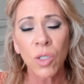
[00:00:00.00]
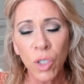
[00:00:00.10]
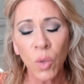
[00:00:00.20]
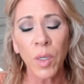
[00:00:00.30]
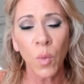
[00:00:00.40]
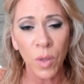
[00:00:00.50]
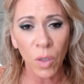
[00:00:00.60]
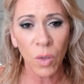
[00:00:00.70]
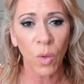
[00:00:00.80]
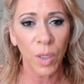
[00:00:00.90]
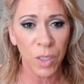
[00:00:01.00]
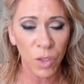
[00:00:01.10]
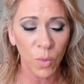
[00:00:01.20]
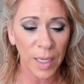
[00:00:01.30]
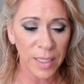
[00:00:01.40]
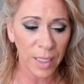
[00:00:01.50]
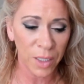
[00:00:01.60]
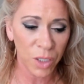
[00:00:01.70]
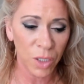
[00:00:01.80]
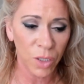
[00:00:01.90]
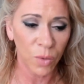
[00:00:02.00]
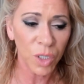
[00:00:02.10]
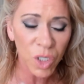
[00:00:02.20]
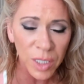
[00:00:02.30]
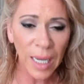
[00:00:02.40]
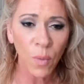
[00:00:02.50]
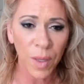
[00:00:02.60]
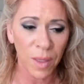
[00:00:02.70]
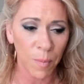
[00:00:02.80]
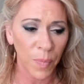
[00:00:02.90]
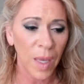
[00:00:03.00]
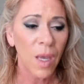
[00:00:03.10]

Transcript: doing what the Lord is directing us to do, to stay with him.